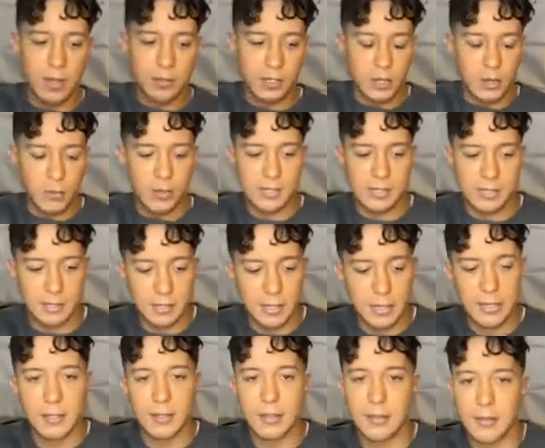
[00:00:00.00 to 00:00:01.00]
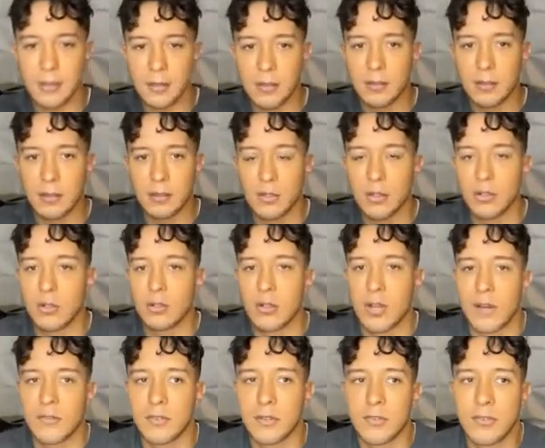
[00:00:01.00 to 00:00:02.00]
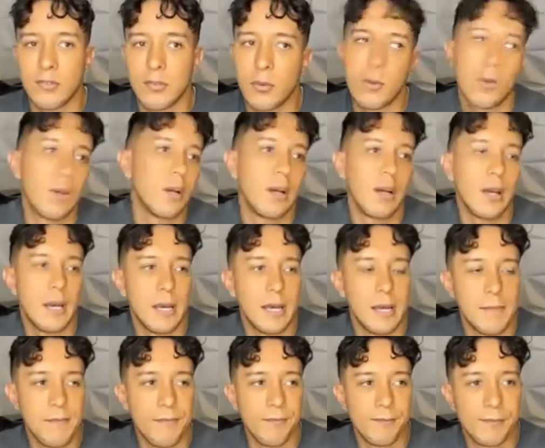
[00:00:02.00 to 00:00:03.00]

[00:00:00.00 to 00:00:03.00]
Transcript: You know, recently I did the little cover for